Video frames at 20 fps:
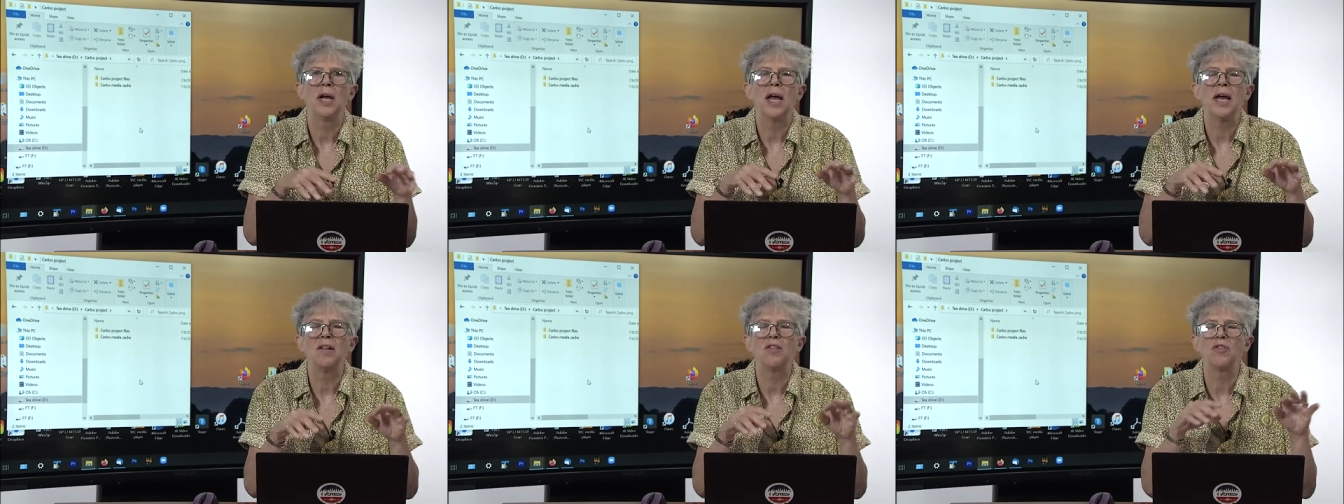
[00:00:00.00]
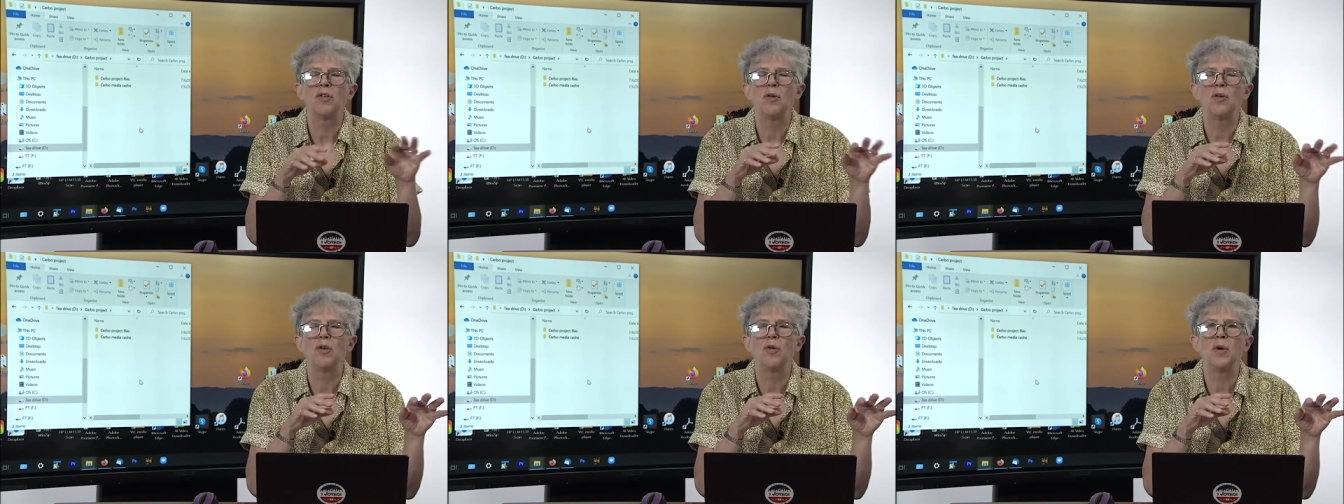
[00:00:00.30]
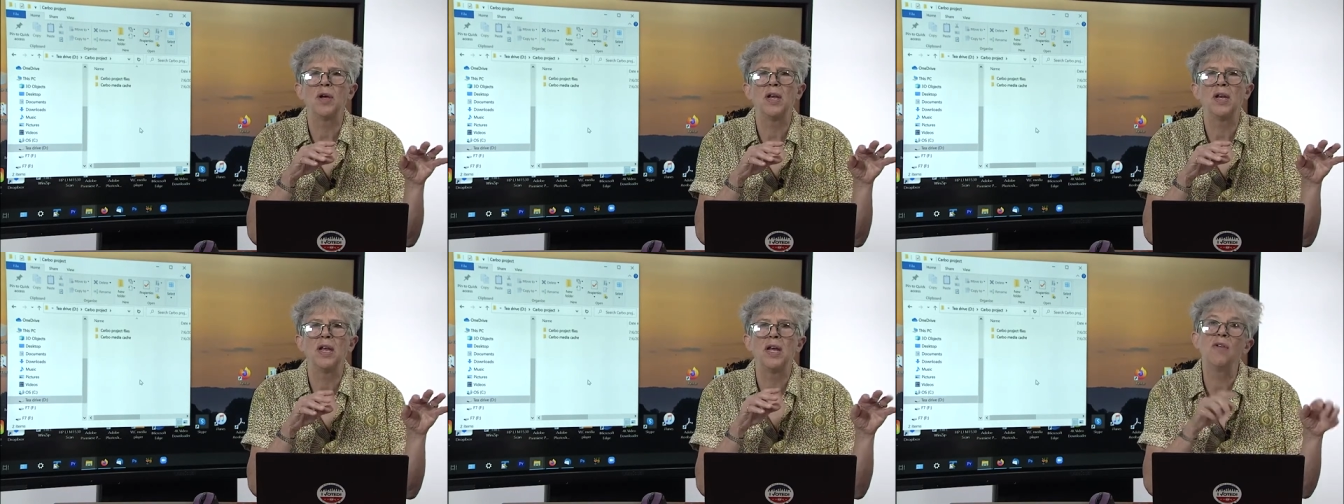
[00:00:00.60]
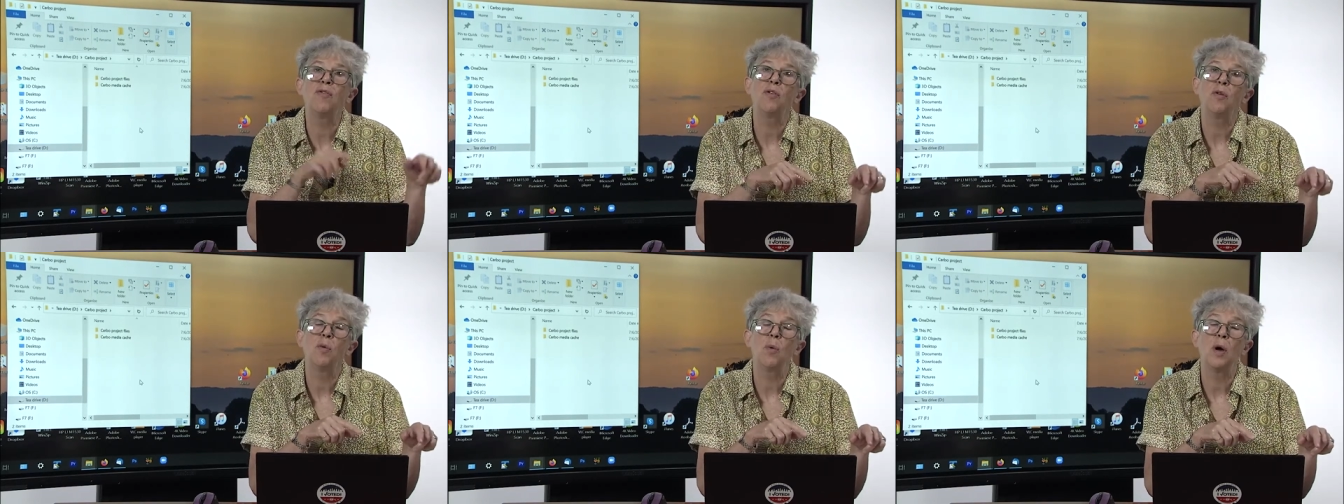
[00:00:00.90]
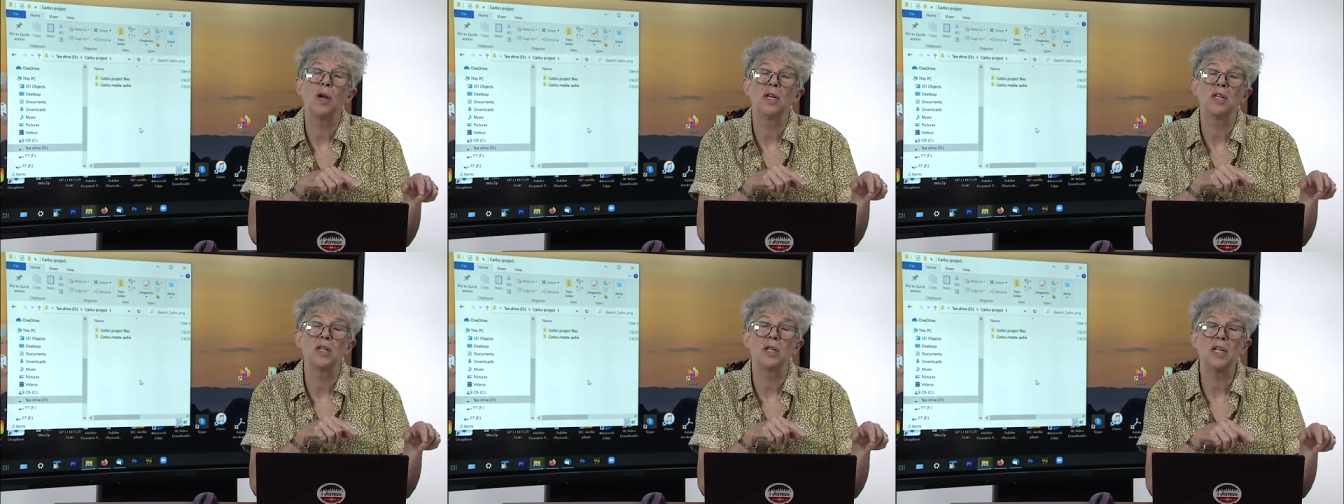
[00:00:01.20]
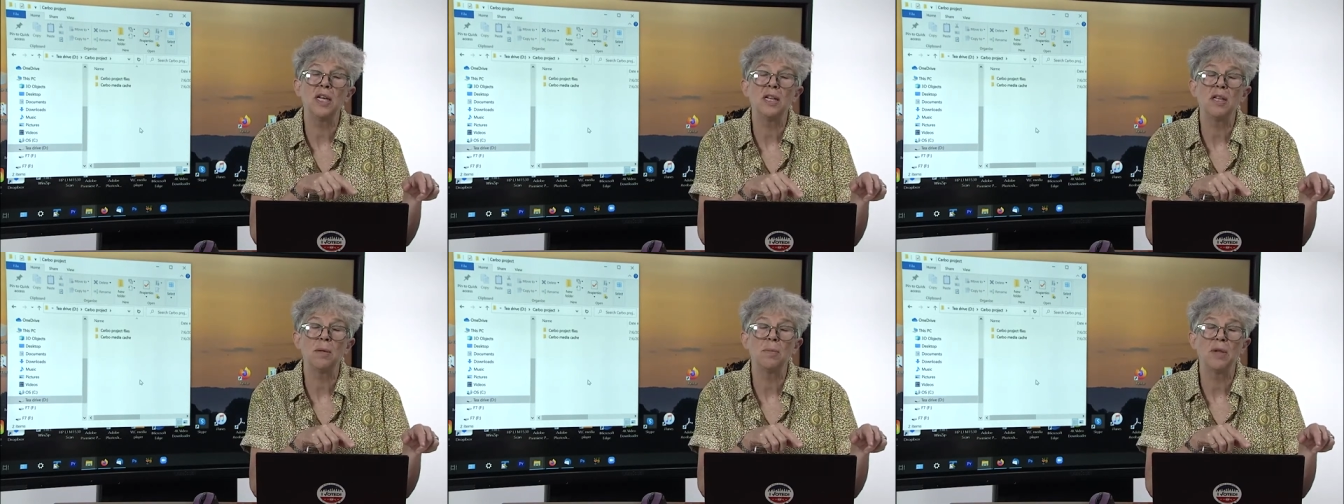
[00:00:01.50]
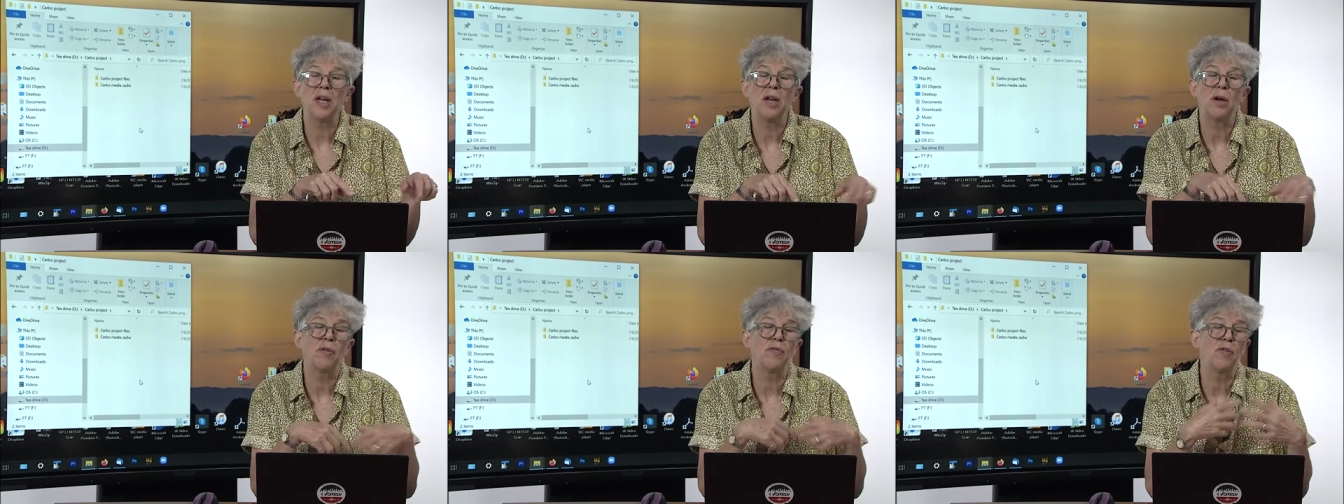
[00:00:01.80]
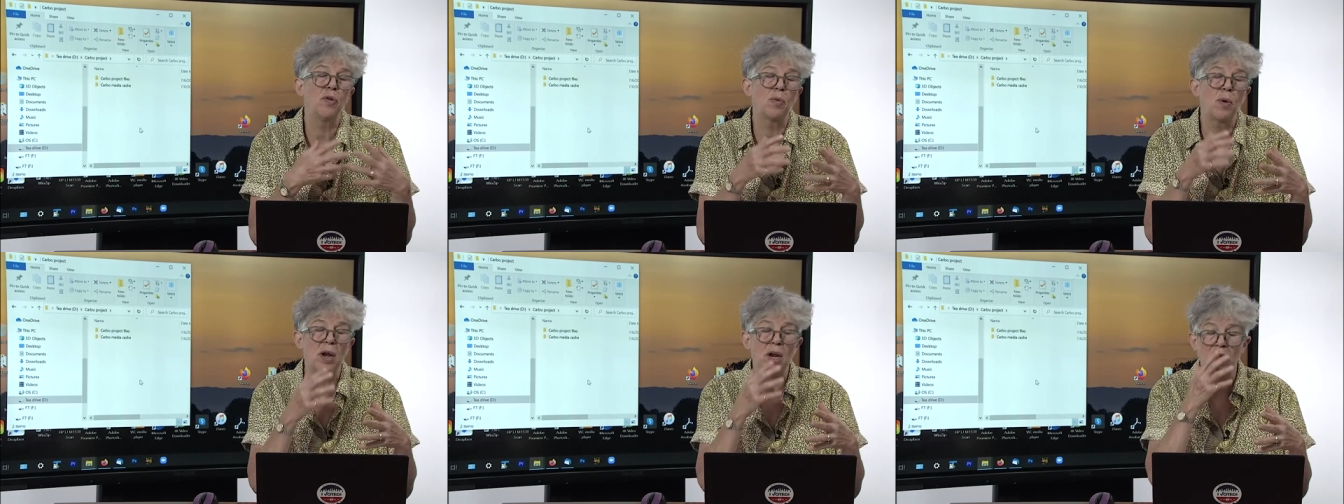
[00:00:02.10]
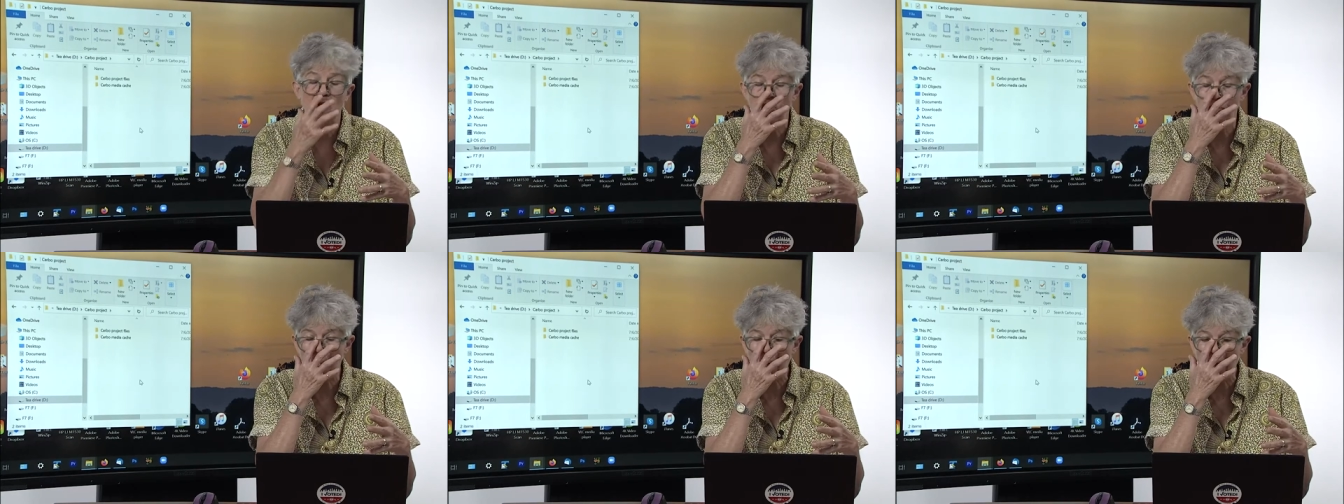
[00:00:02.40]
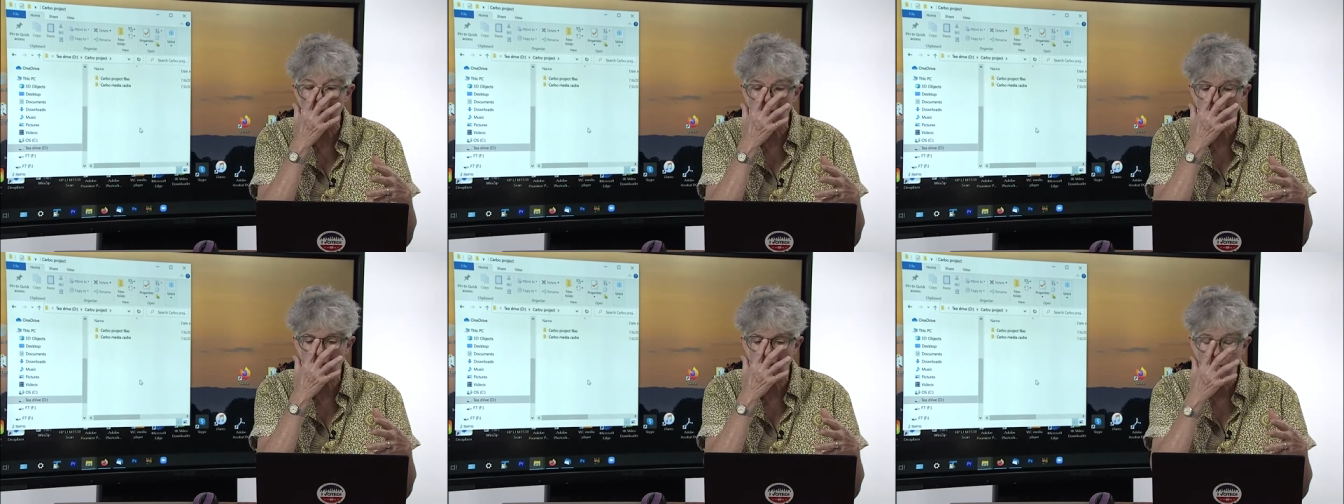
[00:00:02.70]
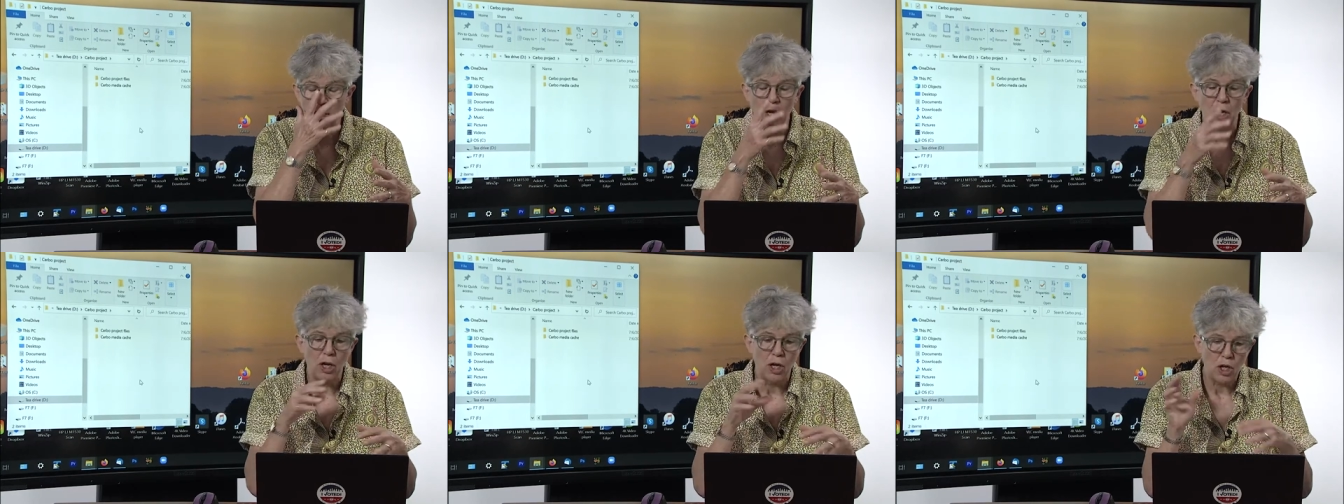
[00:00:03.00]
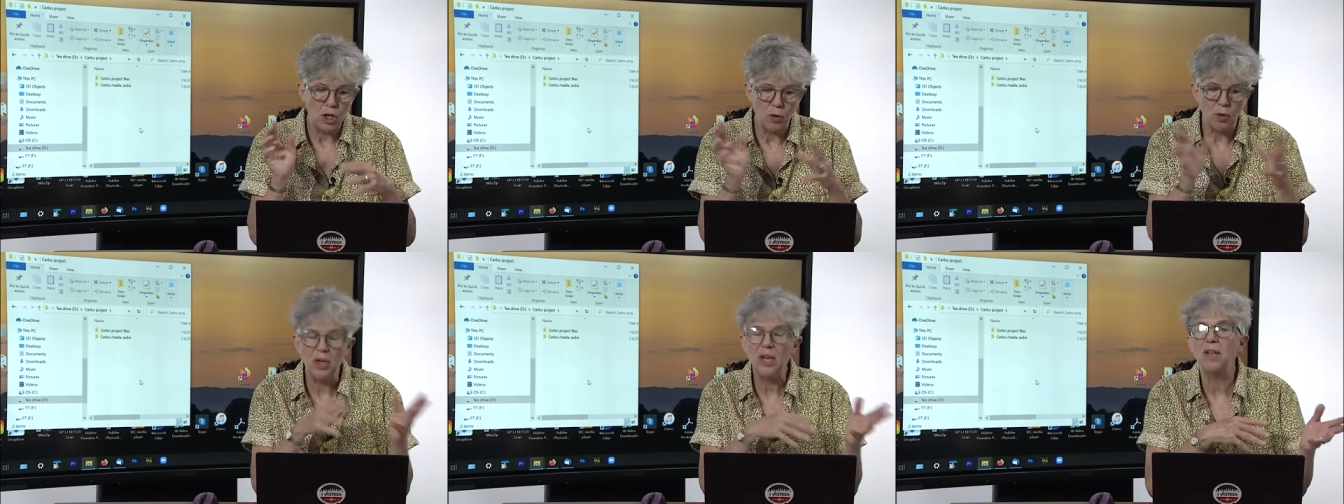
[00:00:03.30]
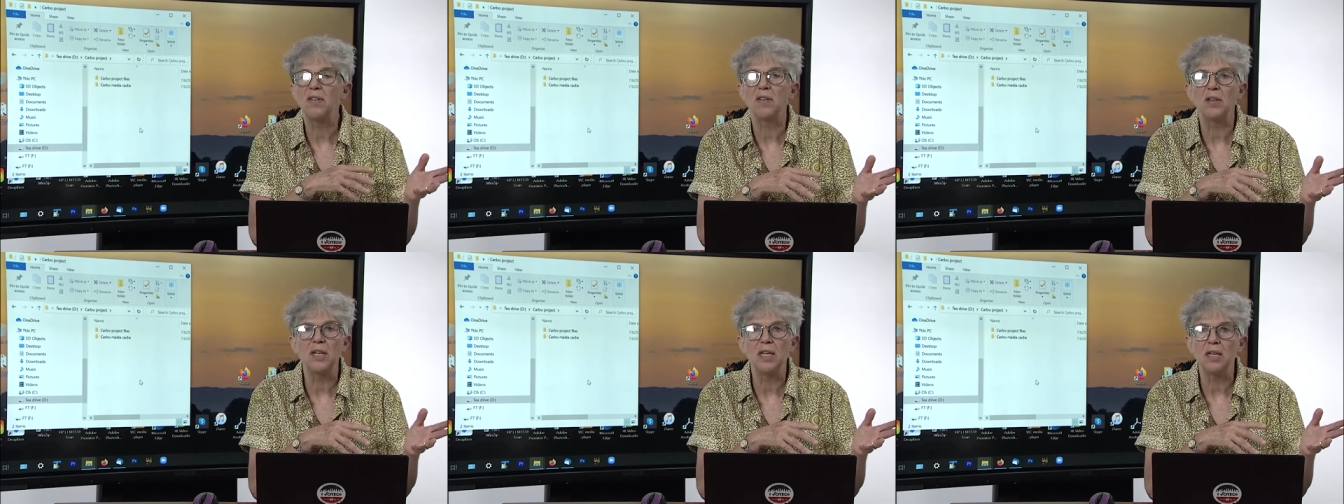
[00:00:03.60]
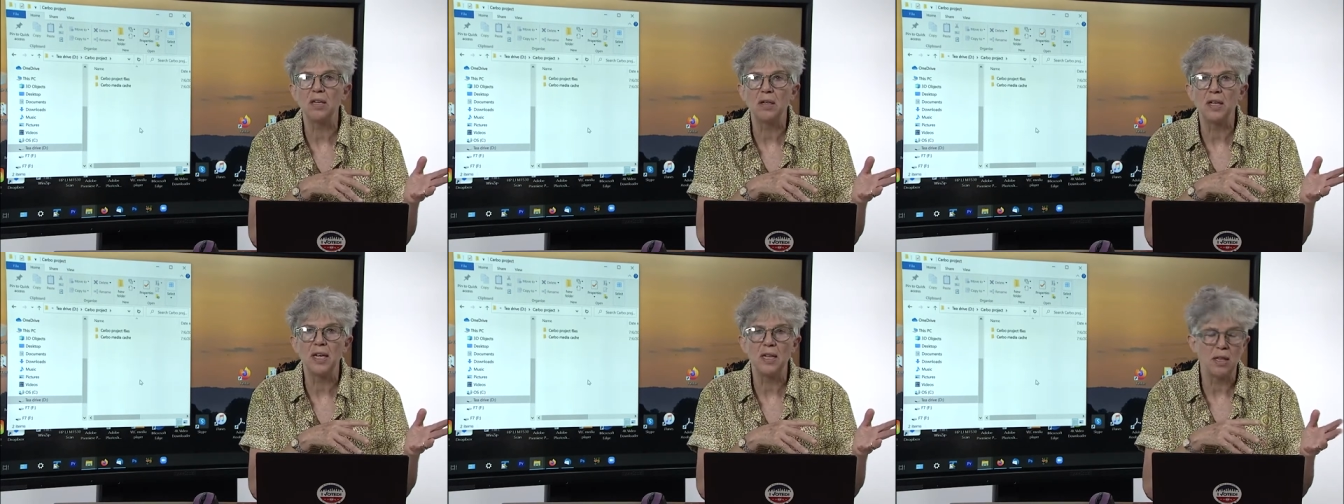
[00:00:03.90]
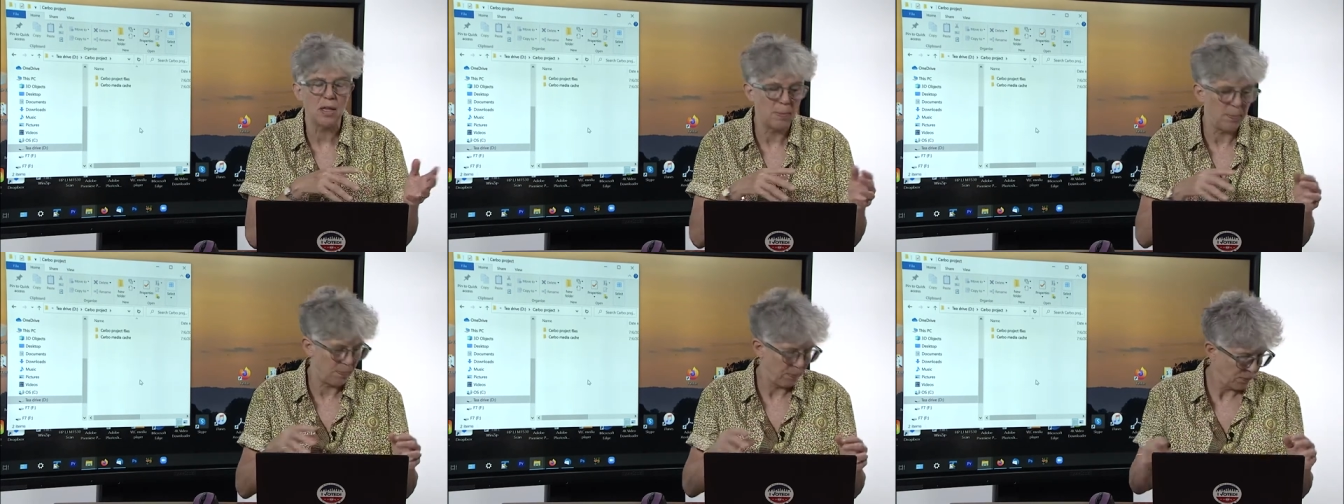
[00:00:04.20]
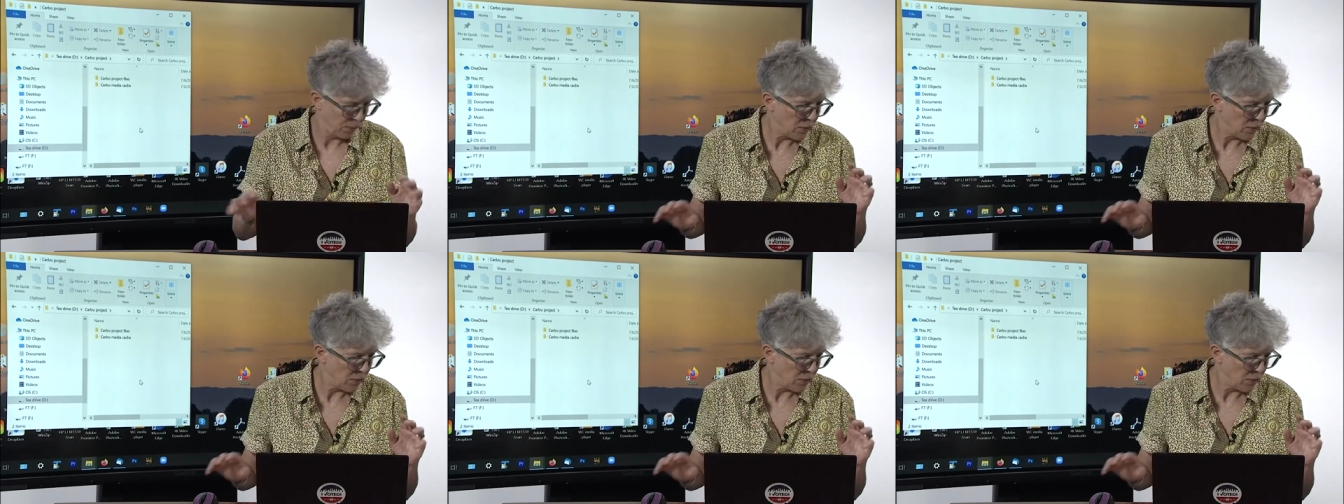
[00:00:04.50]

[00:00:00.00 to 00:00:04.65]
And so you can, if you want to delete them later, if you run out of space, you can easily delete them.